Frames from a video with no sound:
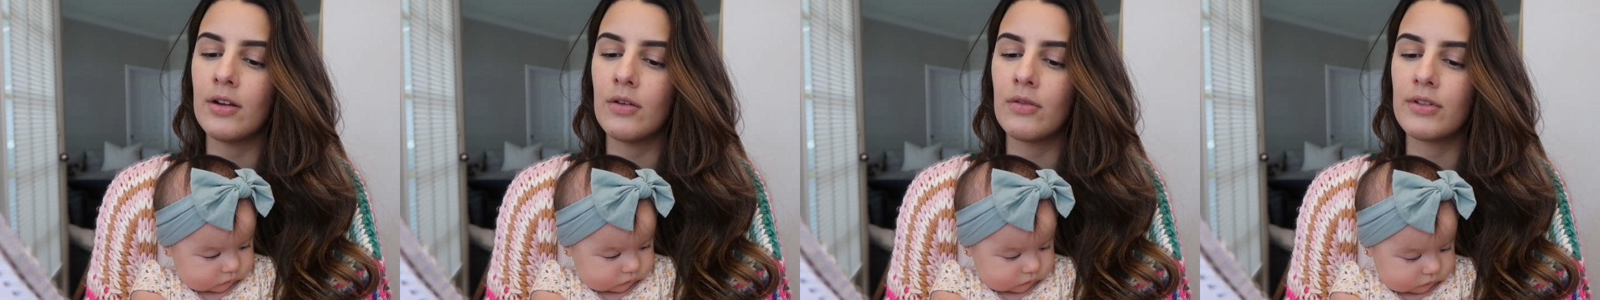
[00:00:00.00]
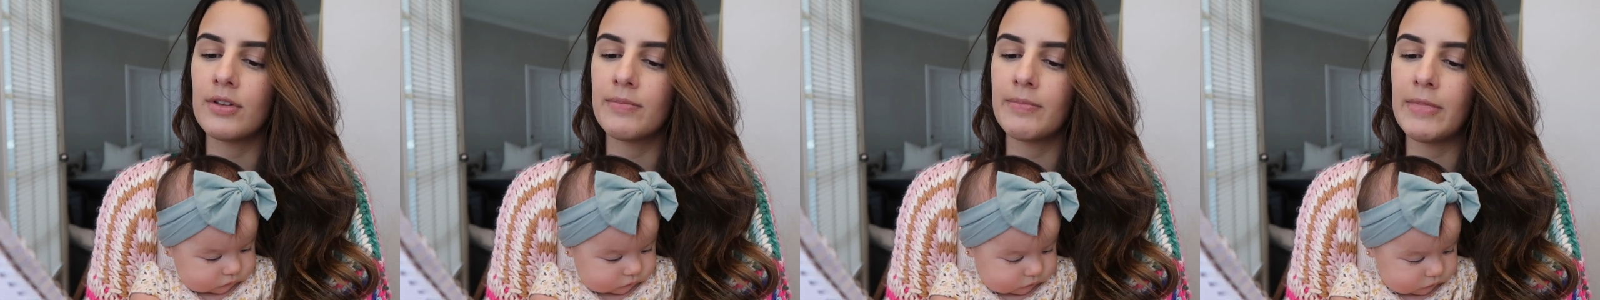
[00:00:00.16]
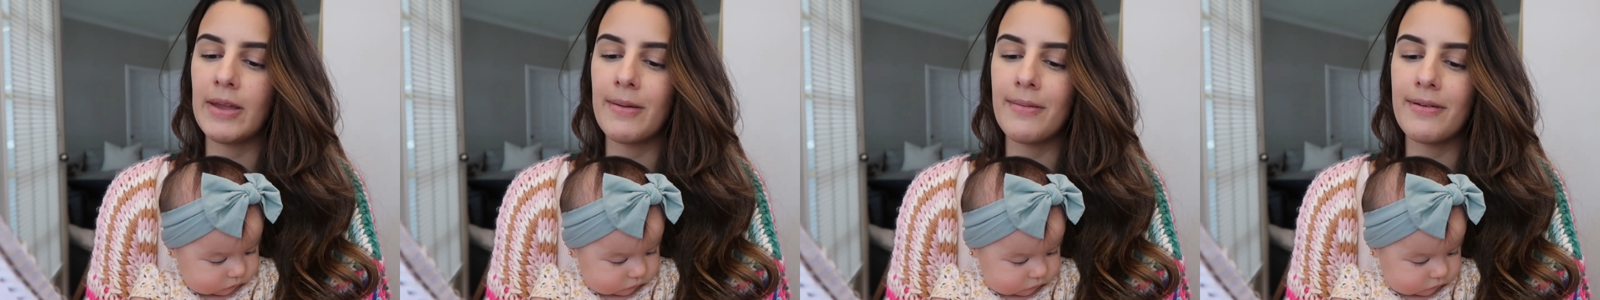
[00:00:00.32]
know,
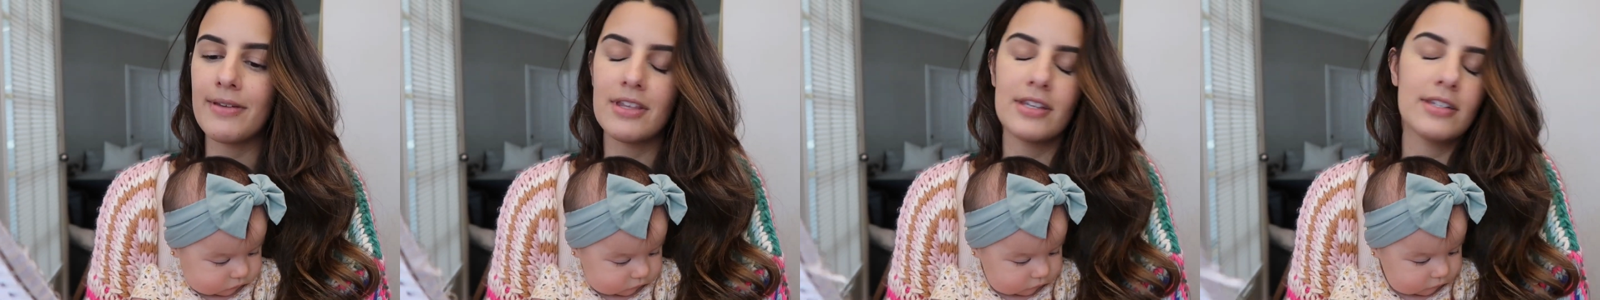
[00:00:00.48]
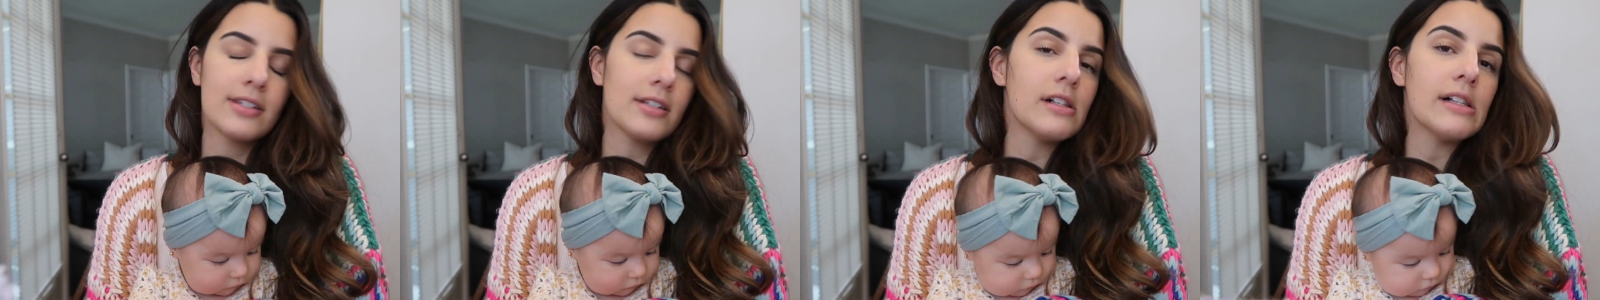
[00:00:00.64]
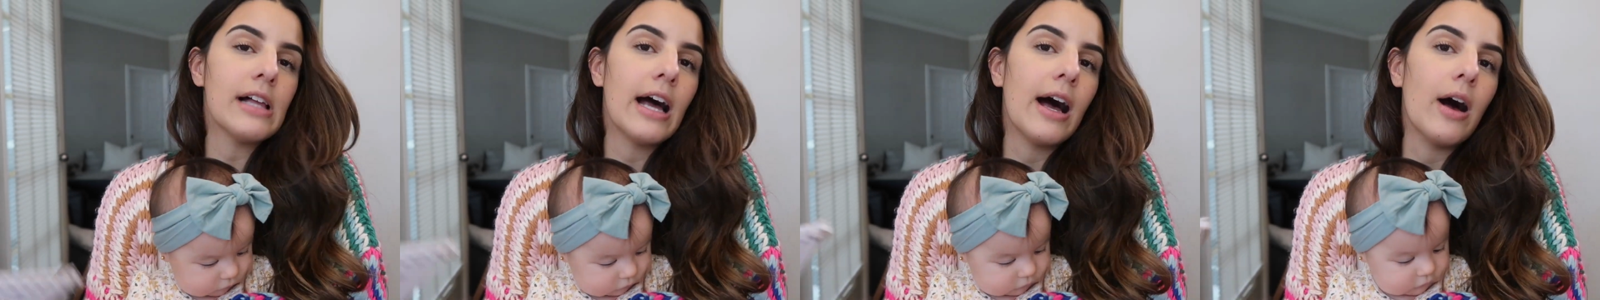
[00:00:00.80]
that maybe
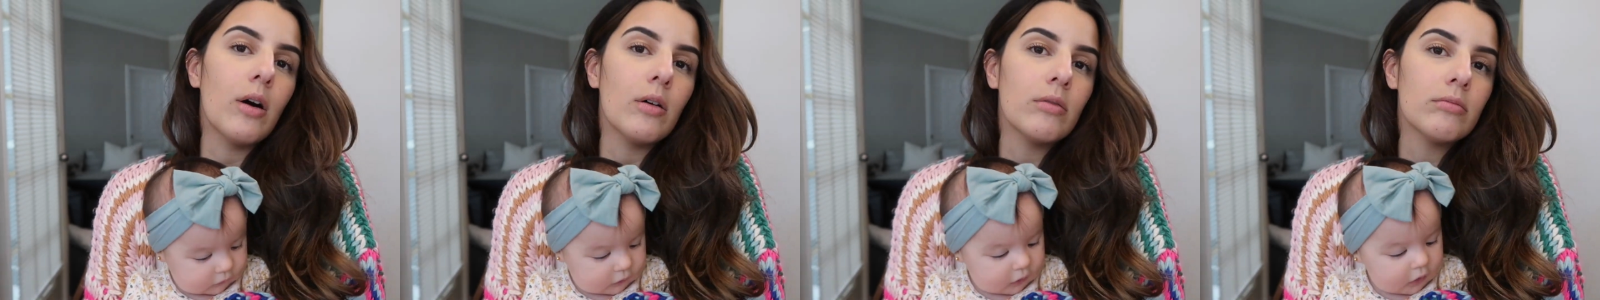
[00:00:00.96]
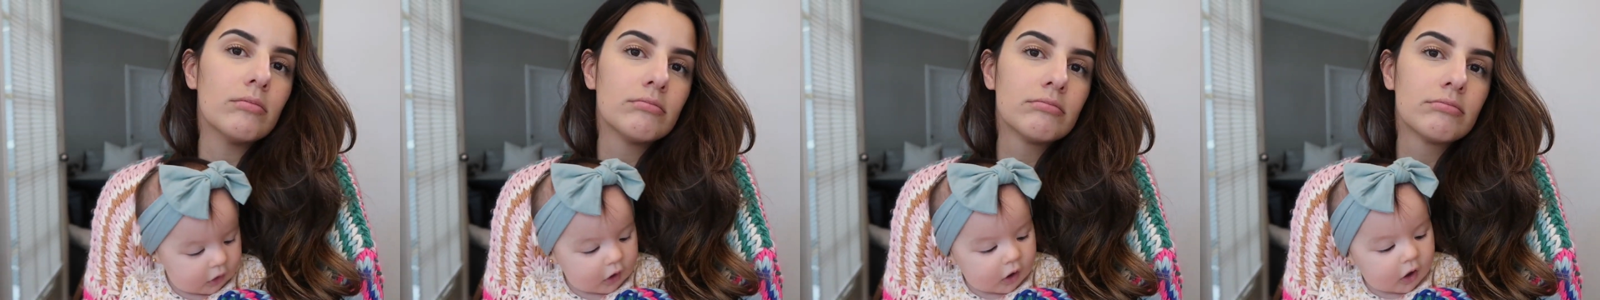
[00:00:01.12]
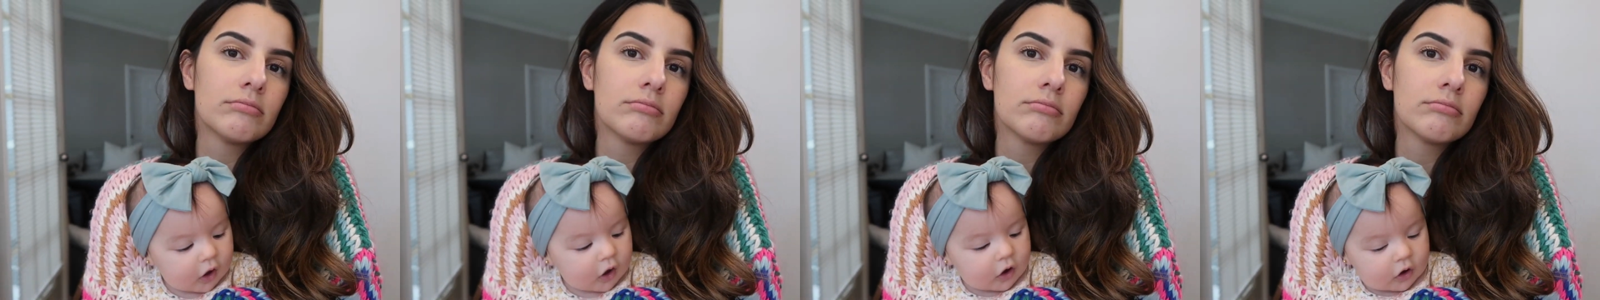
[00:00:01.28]
this will
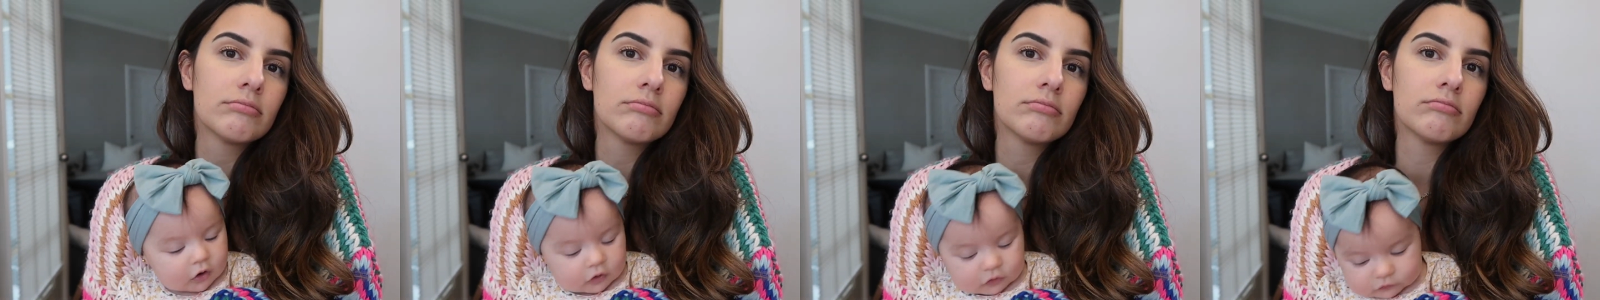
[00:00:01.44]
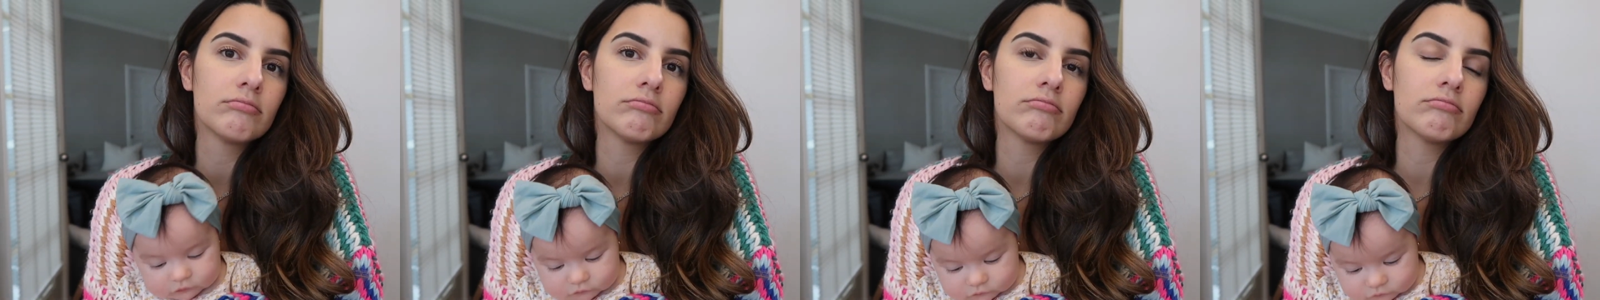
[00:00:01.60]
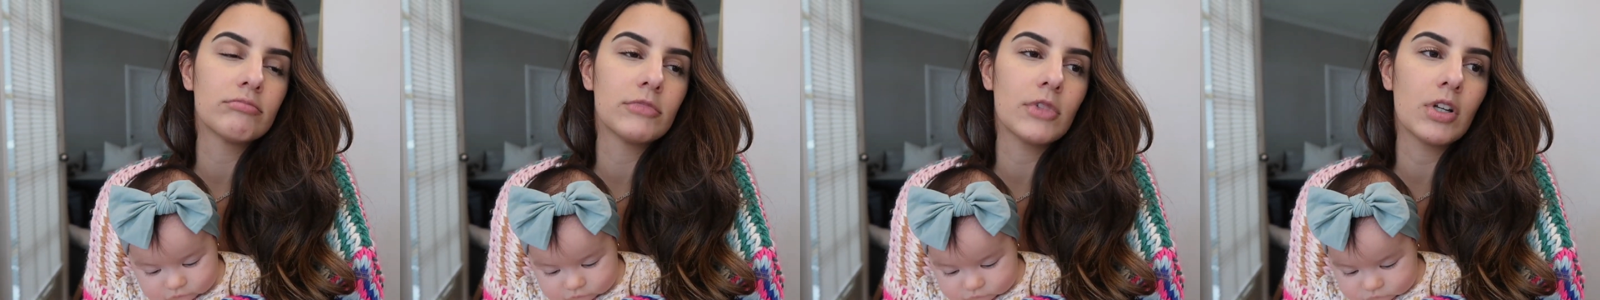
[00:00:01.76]
help,
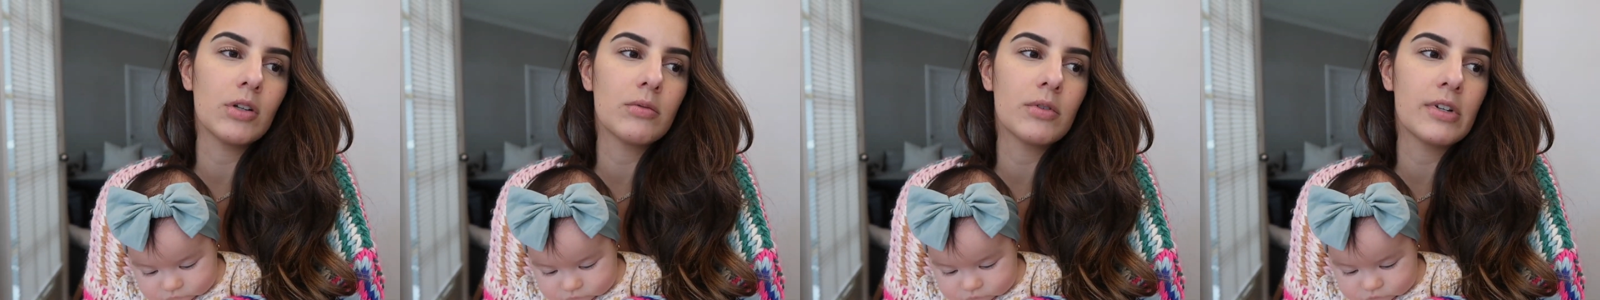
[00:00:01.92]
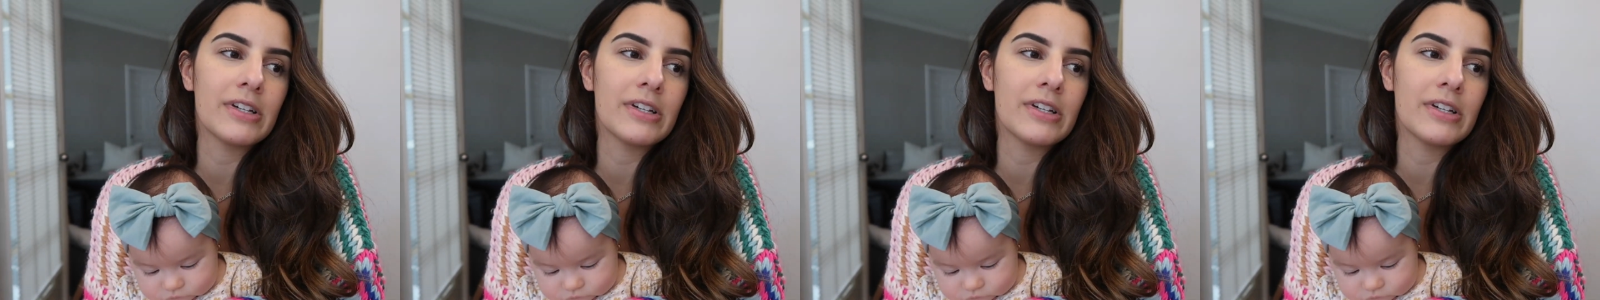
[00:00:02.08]
you know,